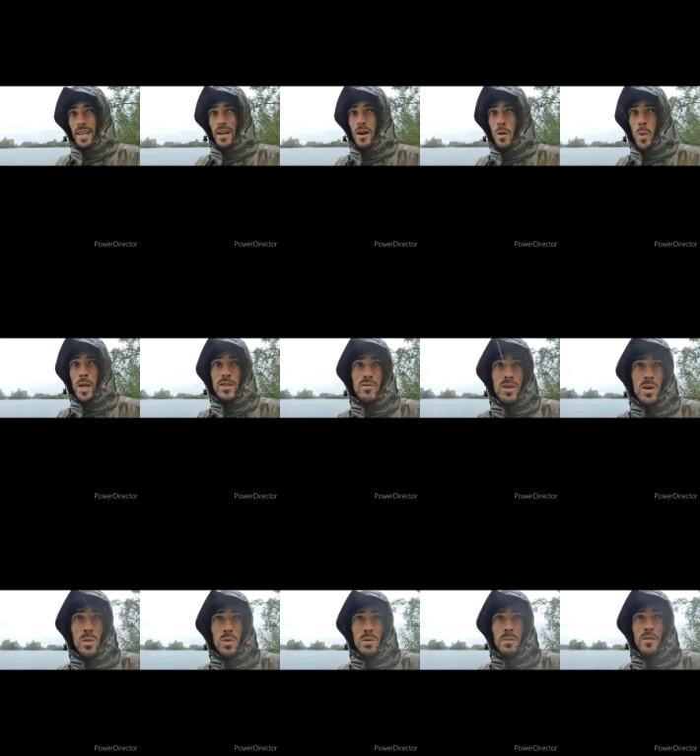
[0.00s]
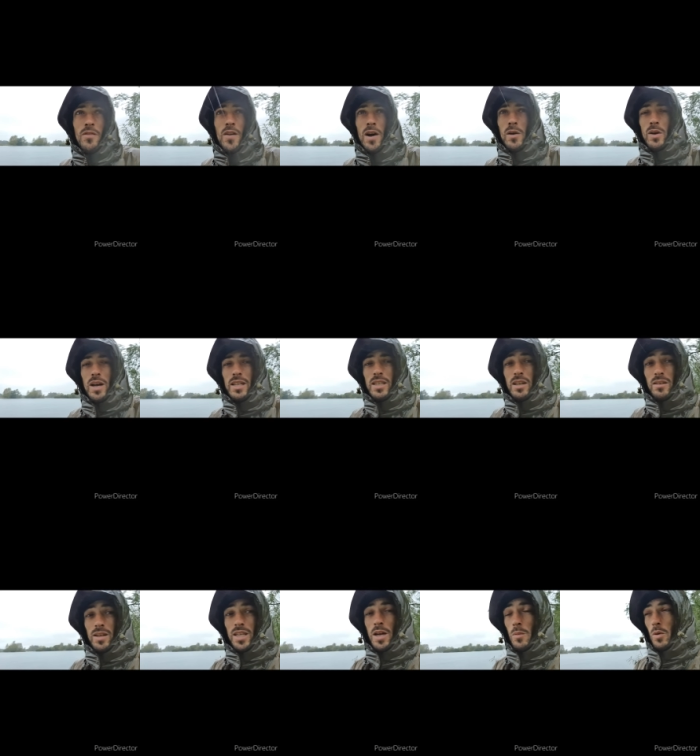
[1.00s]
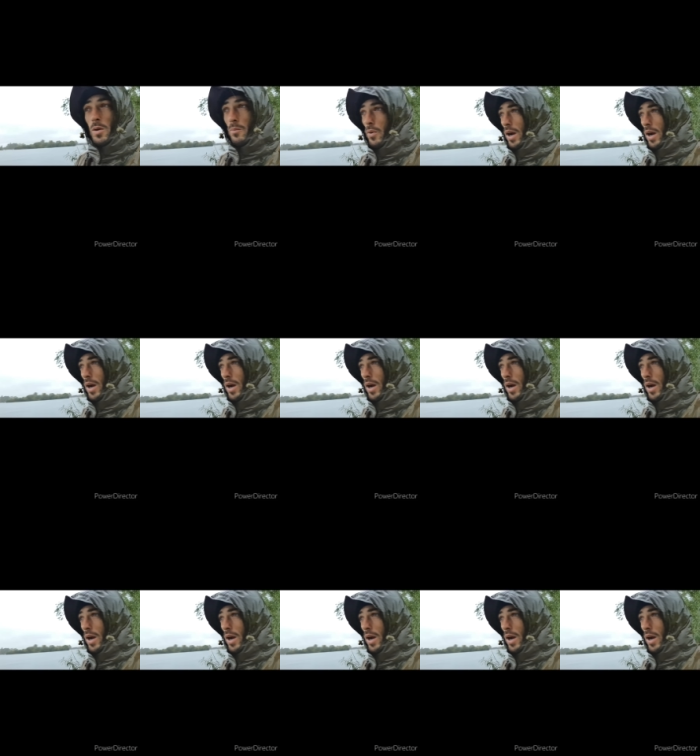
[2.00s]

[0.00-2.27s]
I always record on my phone I d I don't want to